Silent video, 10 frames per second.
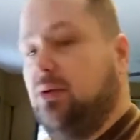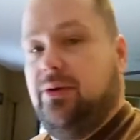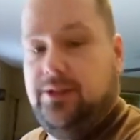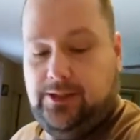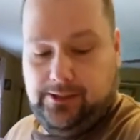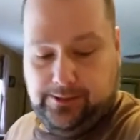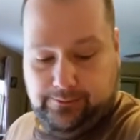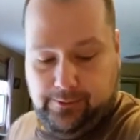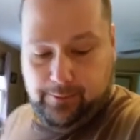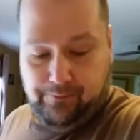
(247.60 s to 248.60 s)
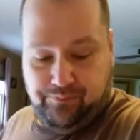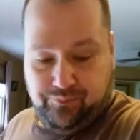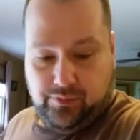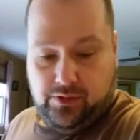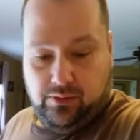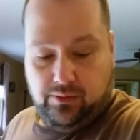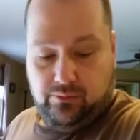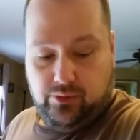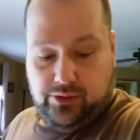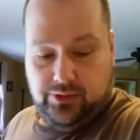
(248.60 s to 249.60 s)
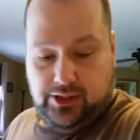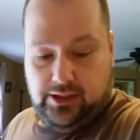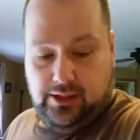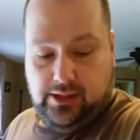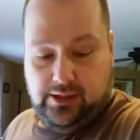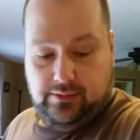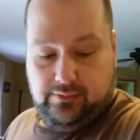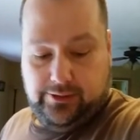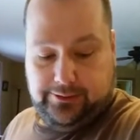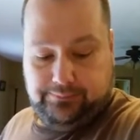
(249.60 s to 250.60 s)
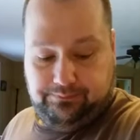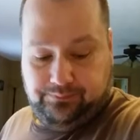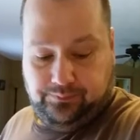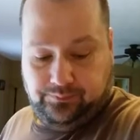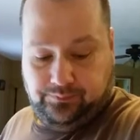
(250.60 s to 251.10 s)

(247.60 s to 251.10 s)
Porter is a lot dark roasty, kind of um,